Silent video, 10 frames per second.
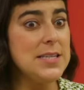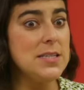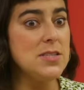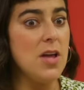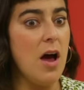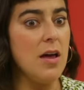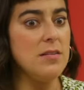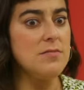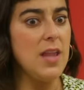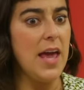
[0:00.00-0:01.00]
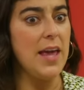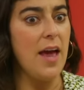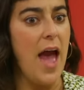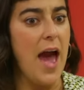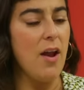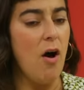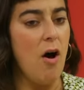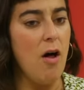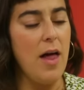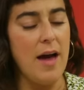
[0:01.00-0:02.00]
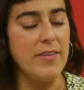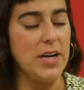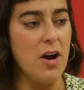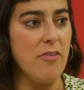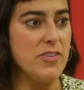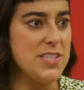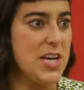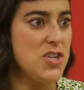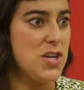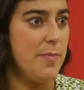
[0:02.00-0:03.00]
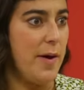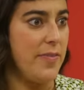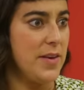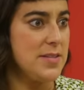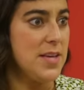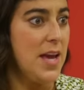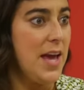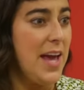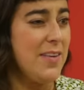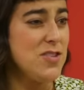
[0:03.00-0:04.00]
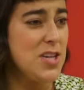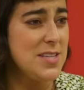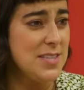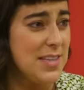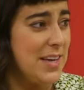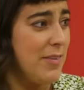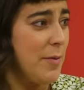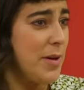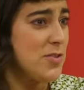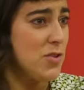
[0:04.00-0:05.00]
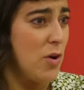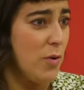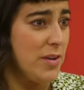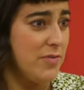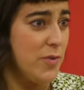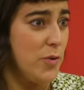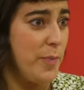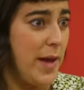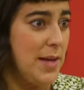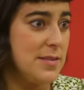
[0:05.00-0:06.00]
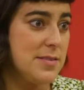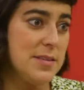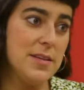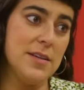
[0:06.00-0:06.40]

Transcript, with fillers: he's not like at all having a conversation about this. If she's leaving because you're going to food banks,